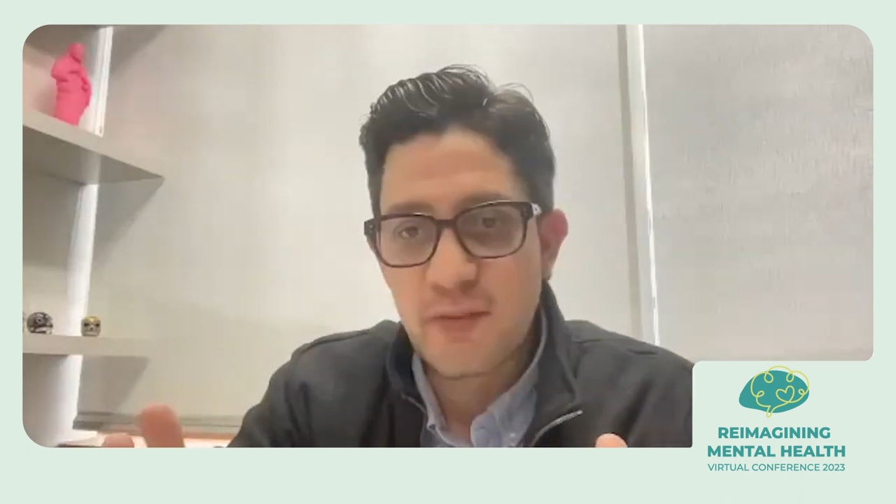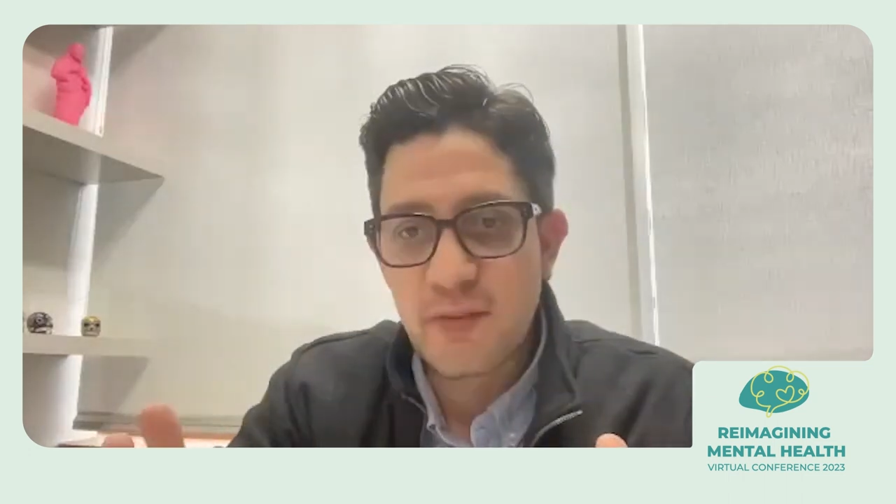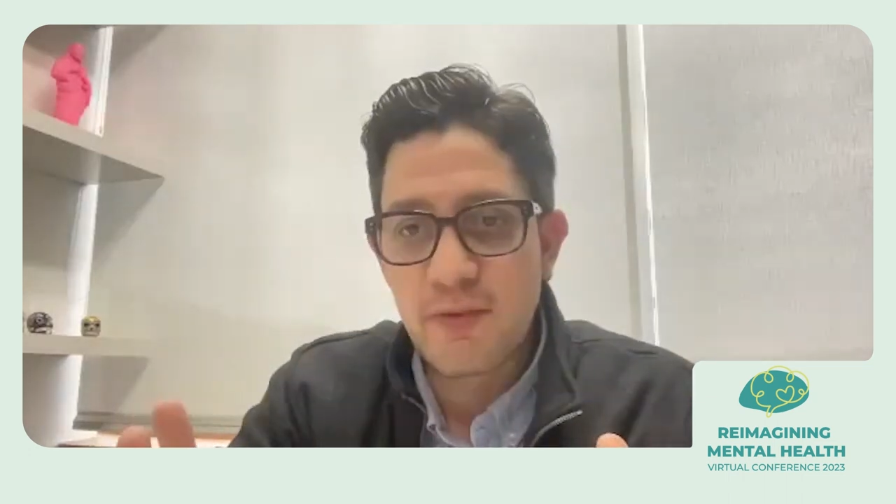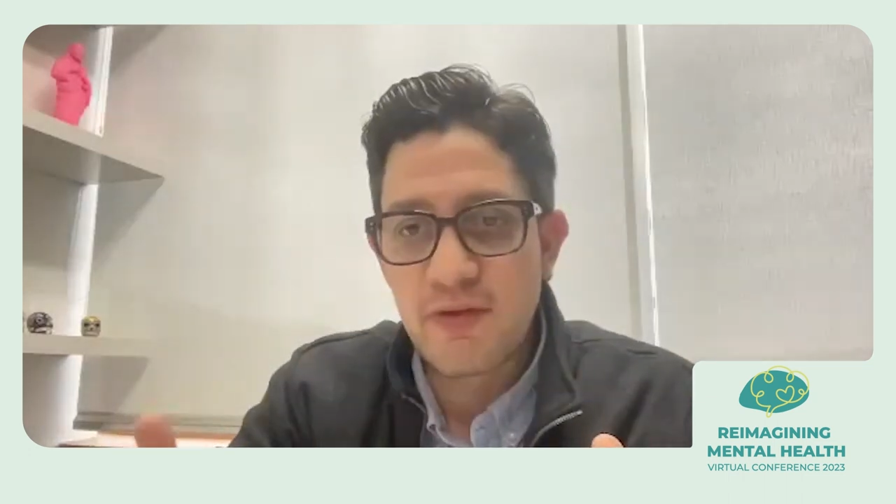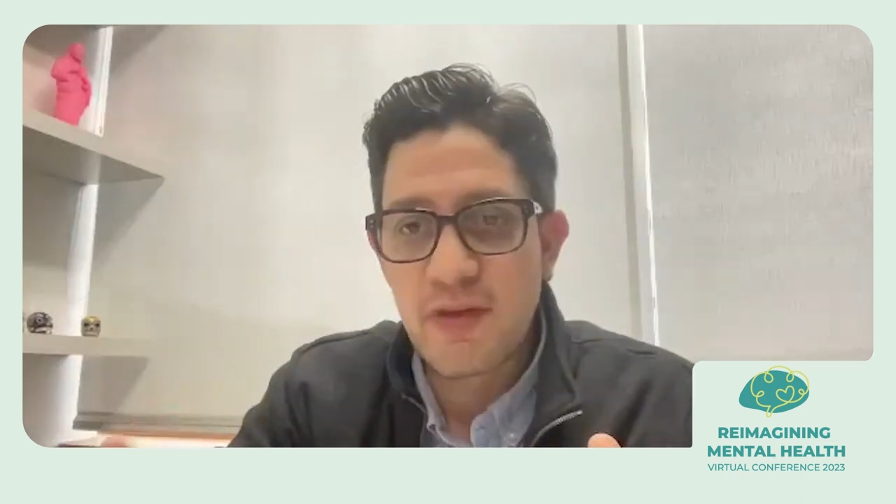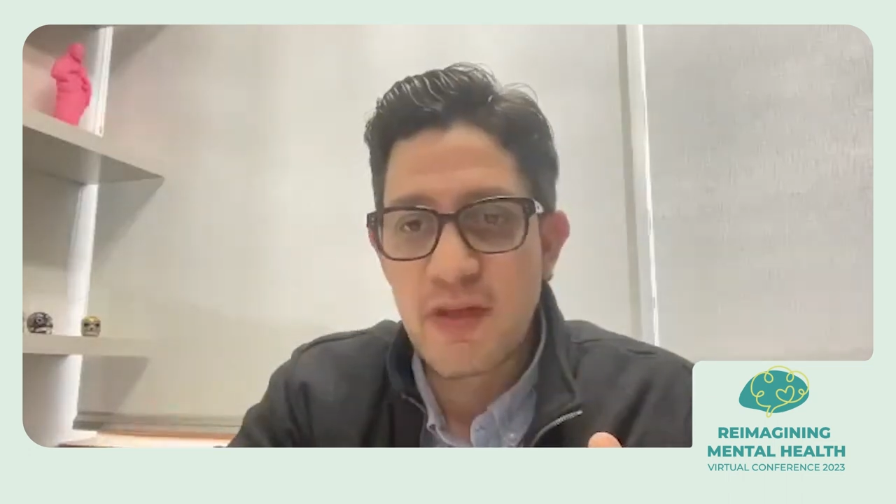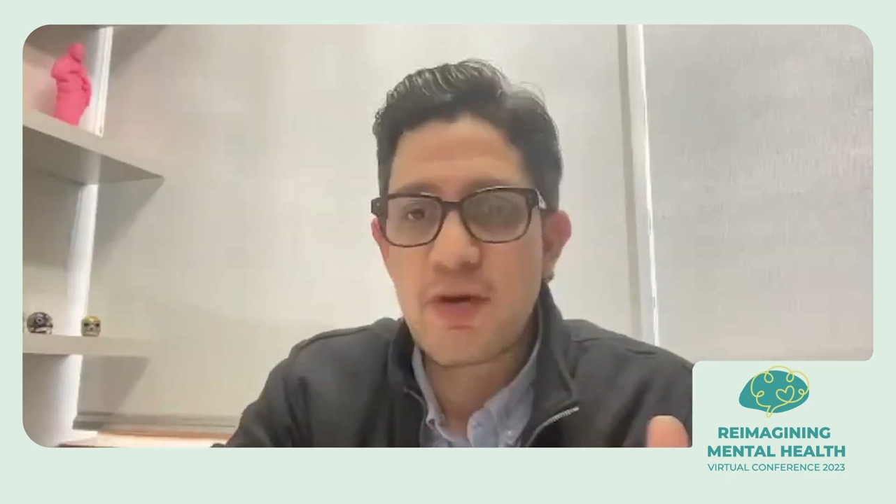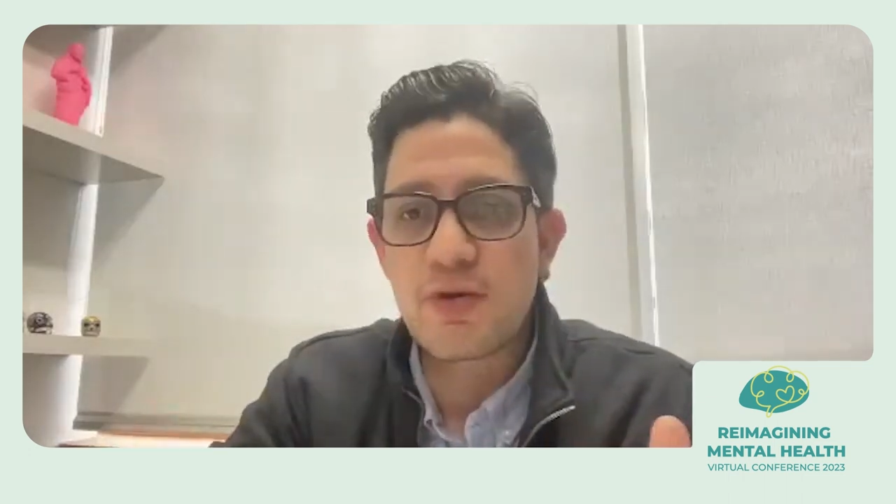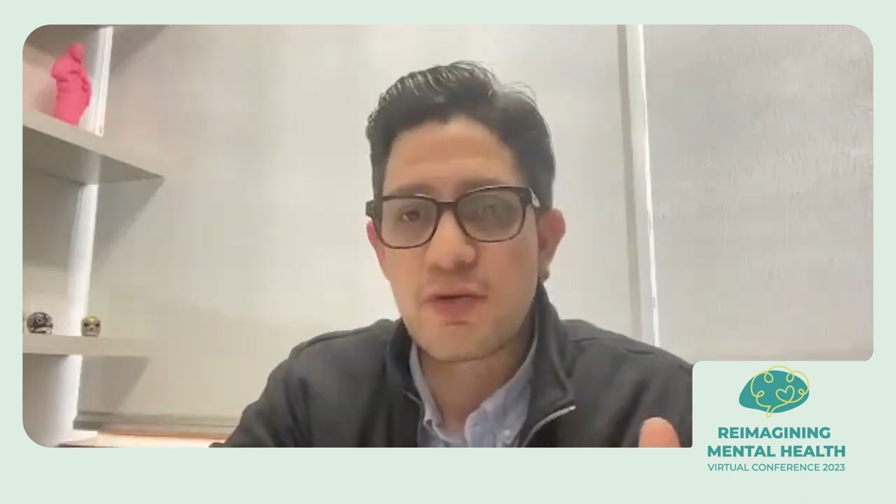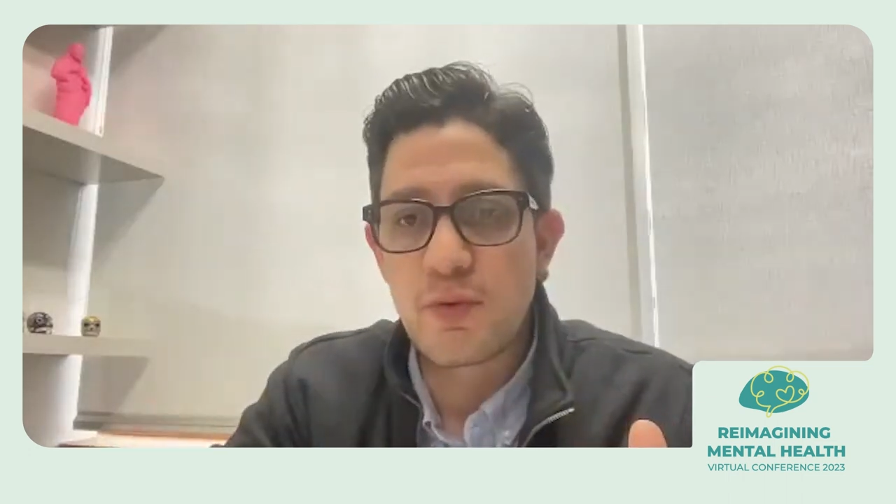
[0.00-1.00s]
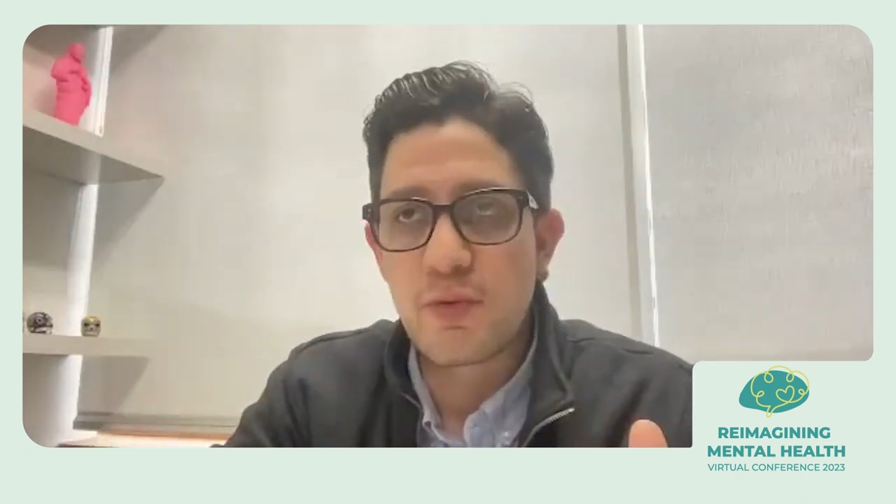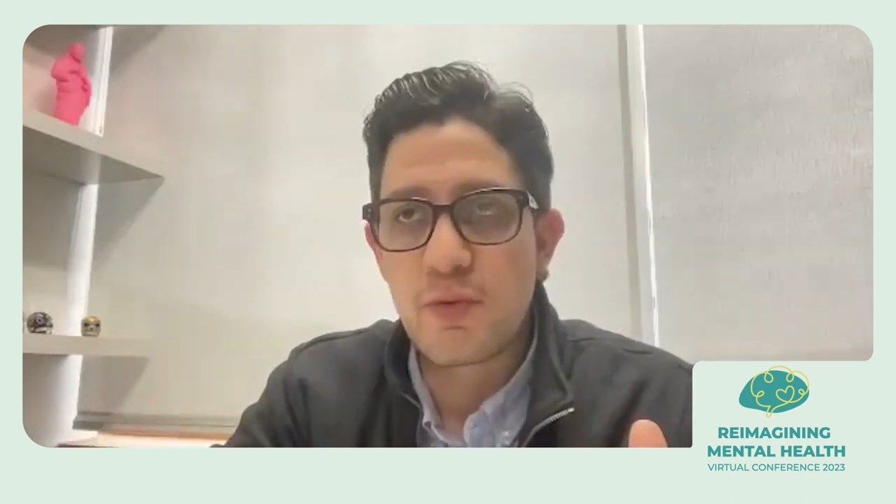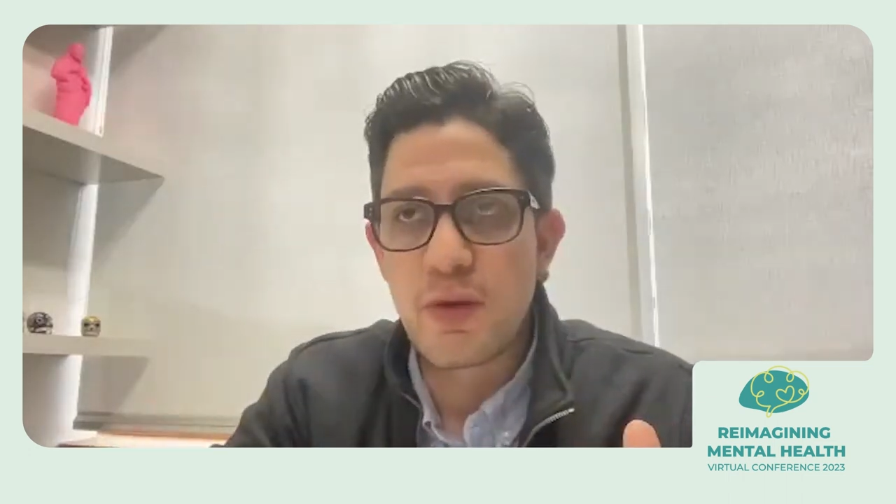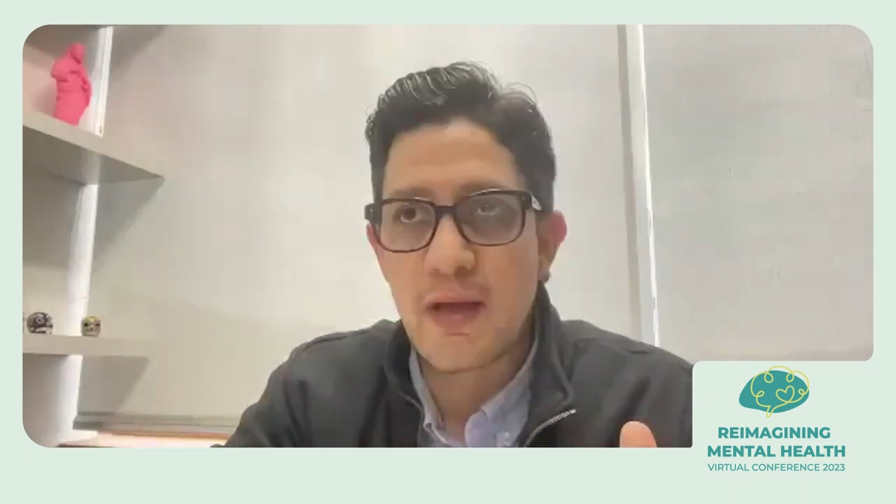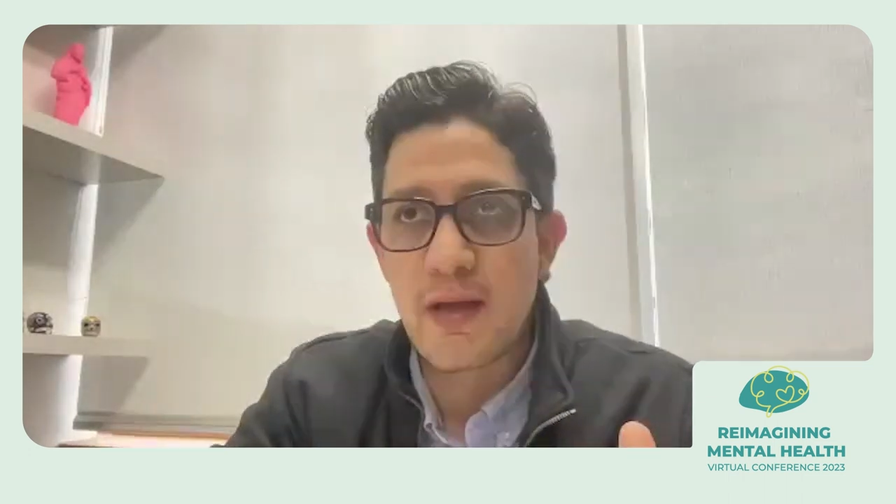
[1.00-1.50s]
brings them near
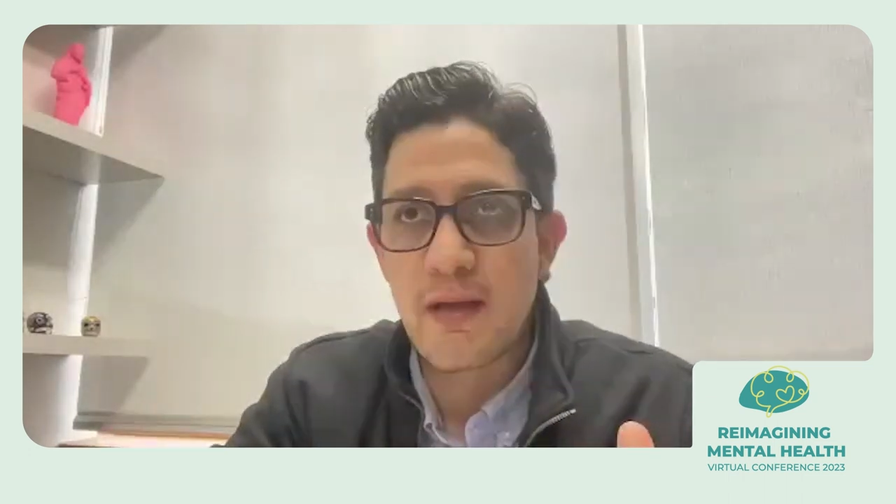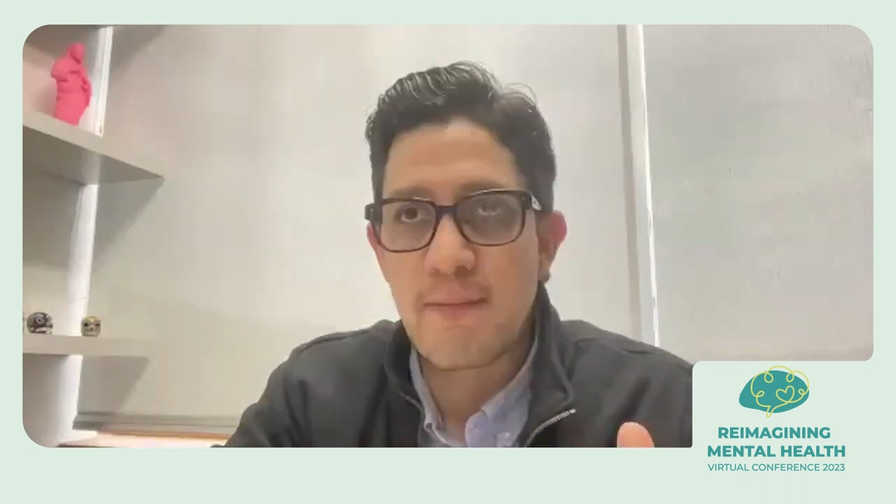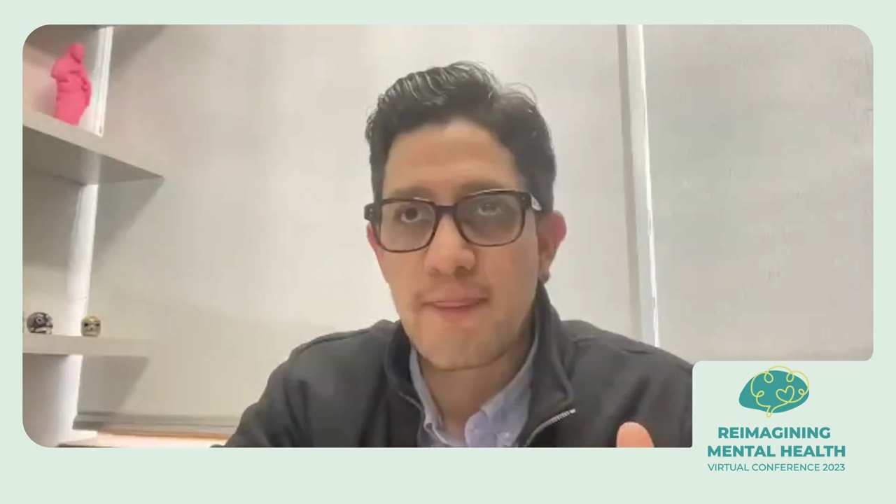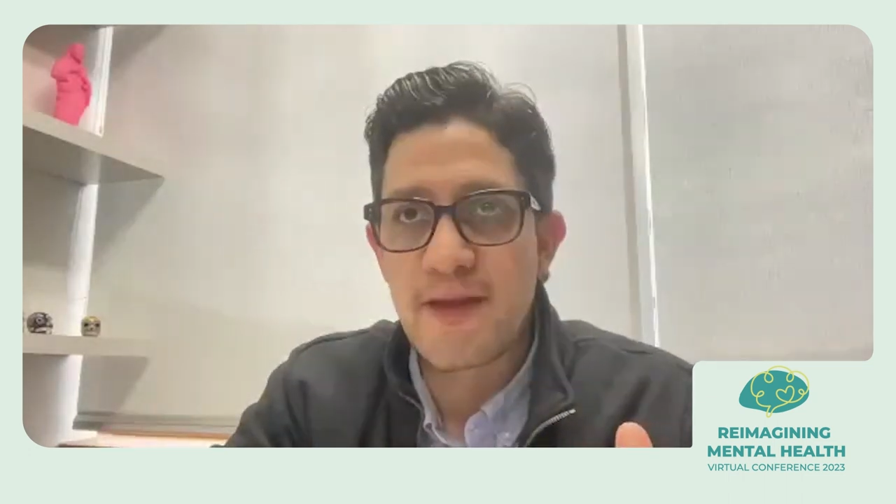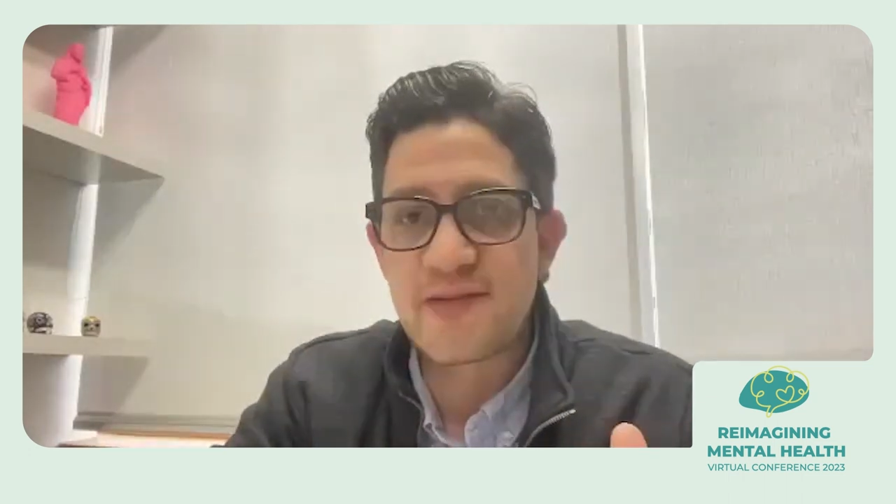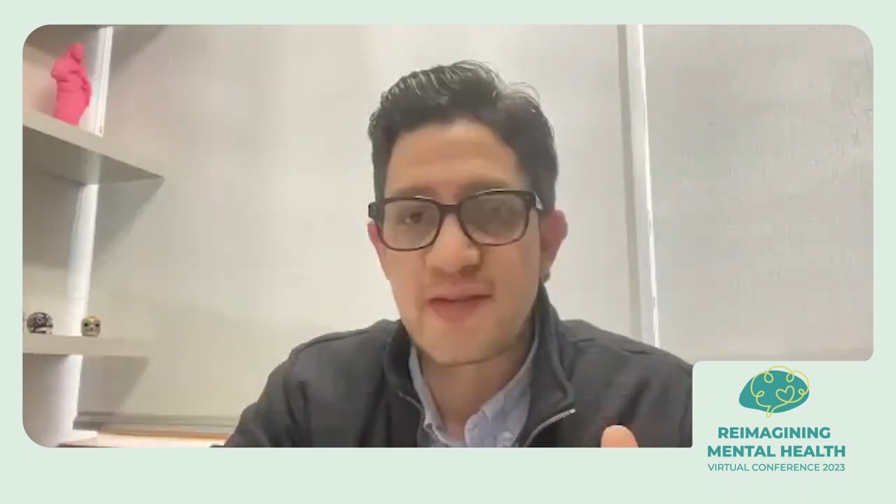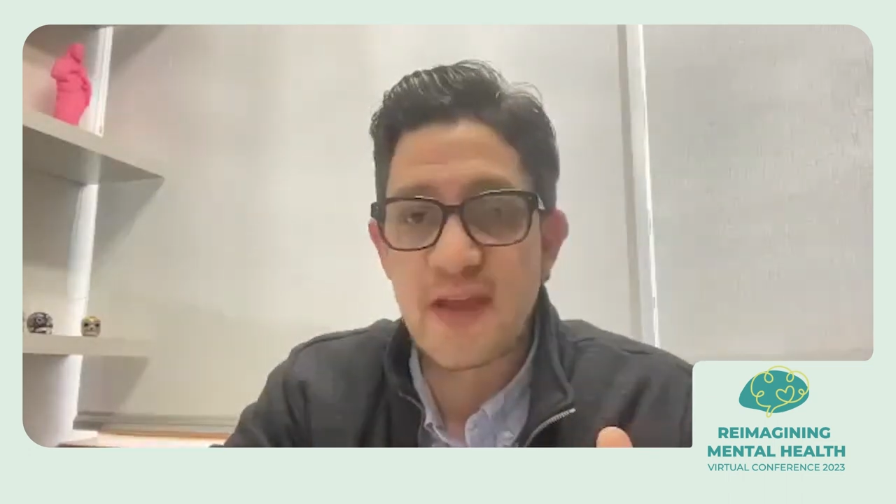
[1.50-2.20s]
to